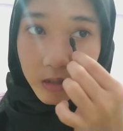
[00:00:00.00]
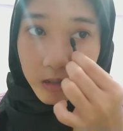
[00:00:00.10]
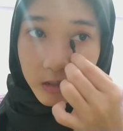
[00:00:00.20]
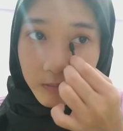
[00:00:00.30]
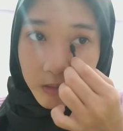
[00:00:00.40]

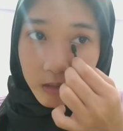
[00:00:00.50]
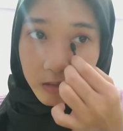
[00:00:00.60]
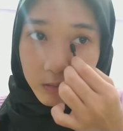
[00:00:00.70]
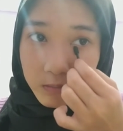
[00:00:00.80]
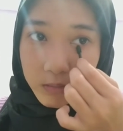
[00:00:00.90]
And
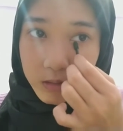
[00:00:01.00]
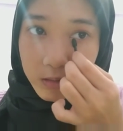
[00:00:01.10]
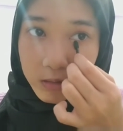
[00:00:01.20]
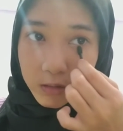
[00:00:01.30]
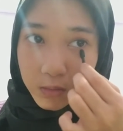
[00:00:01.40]
sometimes the
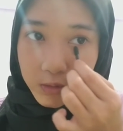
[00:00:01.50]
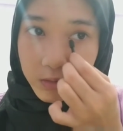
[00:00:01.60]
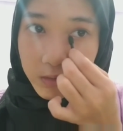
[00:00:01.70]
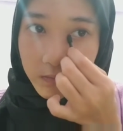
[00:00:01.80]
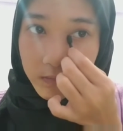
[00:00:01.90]

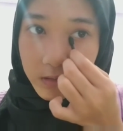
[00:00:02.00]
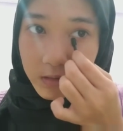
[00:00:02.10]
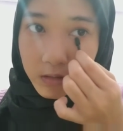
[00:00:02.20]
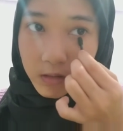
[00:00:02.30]
distribution of the